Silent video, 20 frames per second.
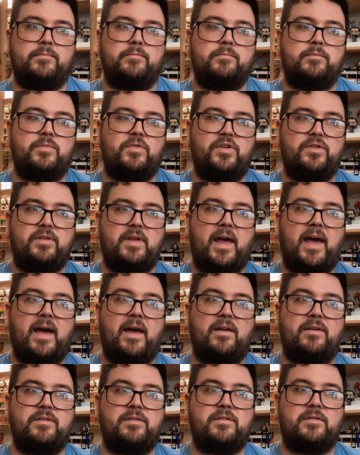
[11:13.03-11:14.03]
just
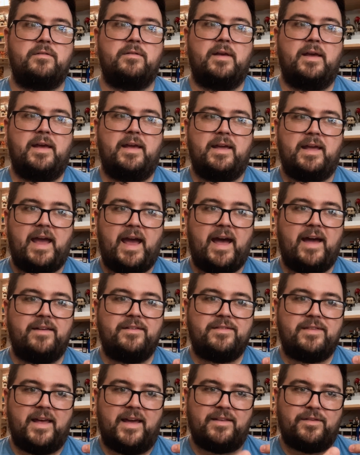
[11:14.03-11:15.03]
has
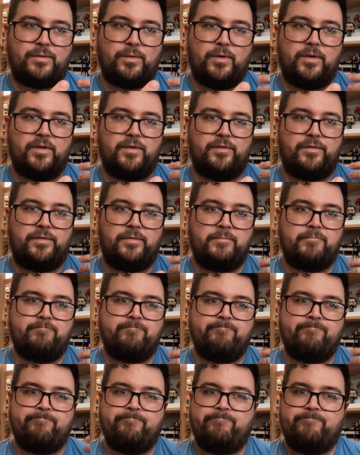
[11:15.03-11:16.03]
that sort of
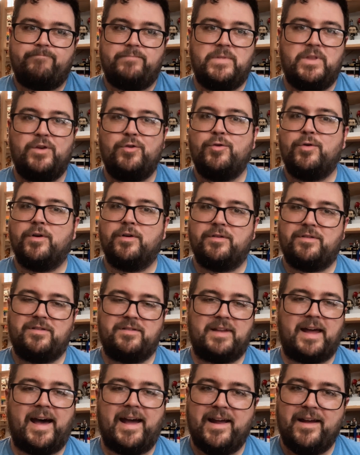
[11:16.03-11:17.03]
newer
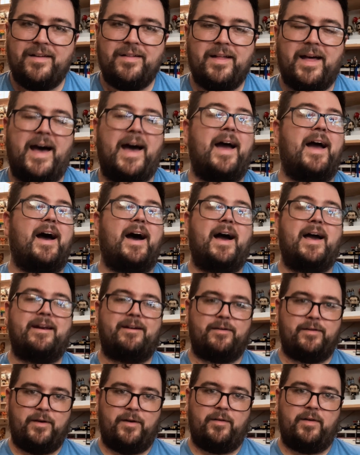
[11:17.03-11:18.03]
style. I
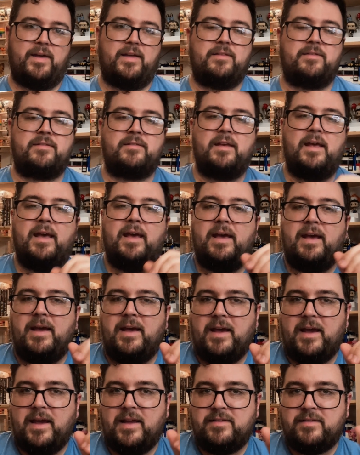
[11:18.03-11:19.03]
don't know. It's
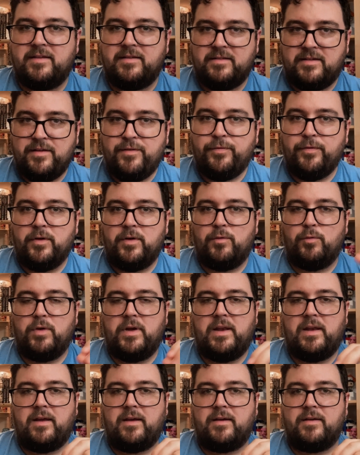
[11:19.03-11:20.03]
a different
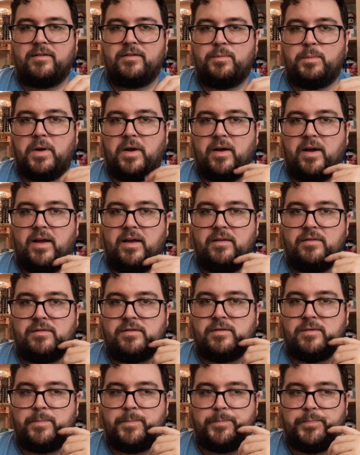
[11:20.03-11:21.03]
reading
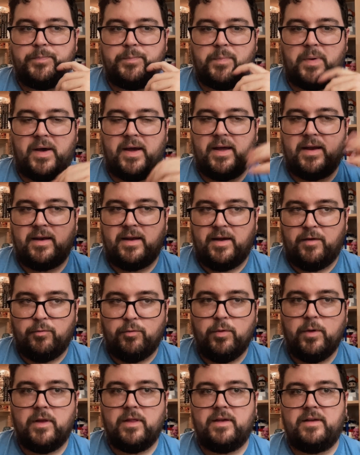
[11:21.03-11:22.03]
experience, but it
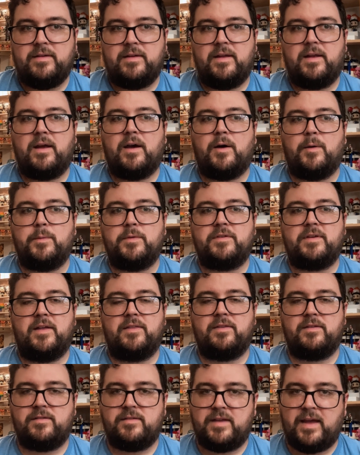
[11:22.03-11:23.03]
really did help set
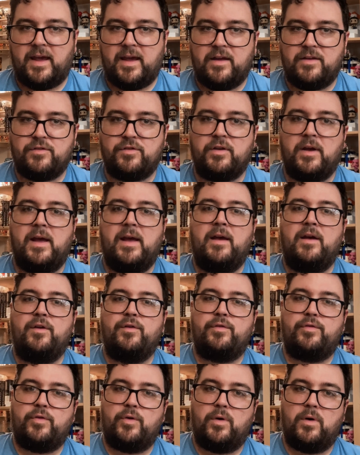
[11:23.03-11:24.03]
the stage
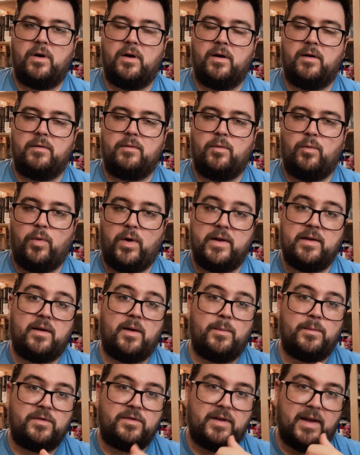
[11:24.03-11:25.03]
for what
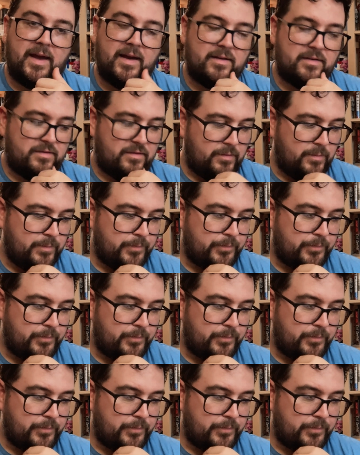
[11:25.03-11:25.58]
comes next.